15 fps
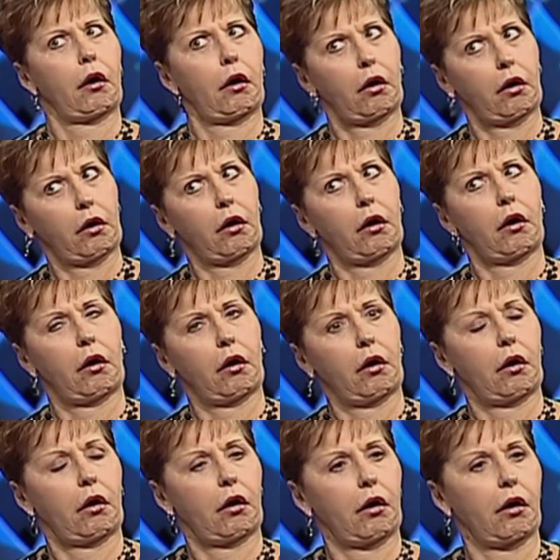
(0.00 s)

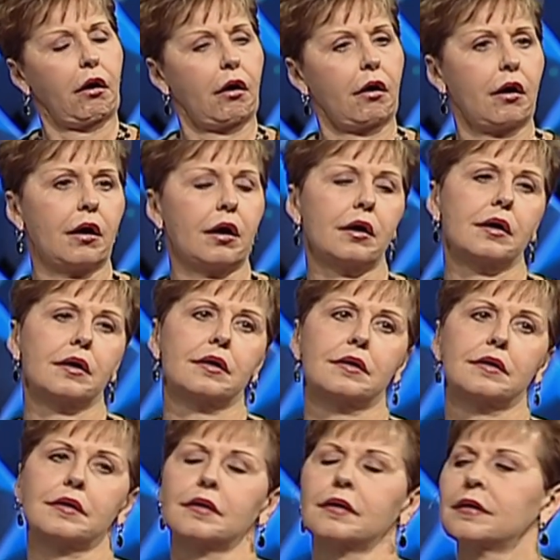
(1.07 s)

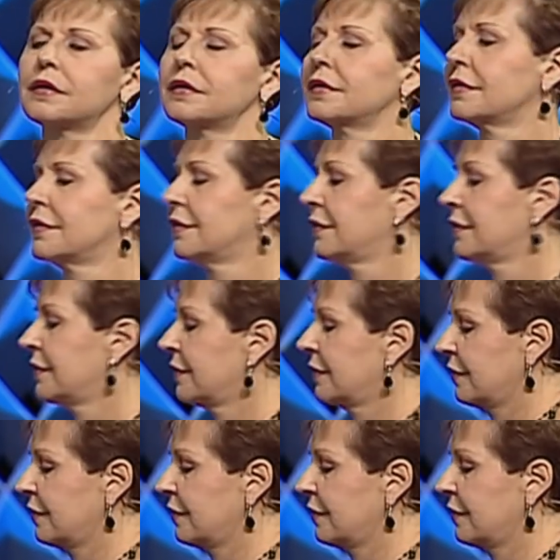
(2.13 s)
(silence)